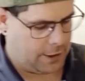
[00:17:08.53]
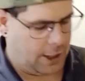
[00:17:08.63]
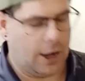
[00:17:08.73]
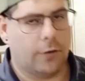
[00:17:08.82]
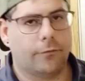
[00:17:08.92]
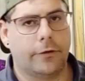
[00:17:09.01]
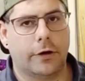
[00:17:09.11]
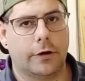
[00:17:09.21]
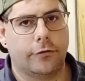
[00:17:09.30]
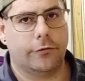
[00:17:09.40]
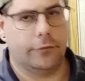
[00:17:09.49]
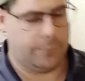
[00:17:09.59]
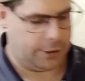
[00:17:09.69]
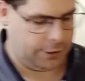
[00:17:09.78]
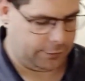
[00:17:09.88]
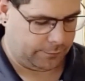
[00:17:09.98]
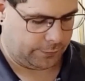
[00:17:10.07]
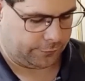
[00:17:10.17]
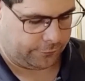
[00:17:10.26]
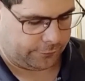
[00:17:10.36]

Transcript: how often are you going to shoot brand new ones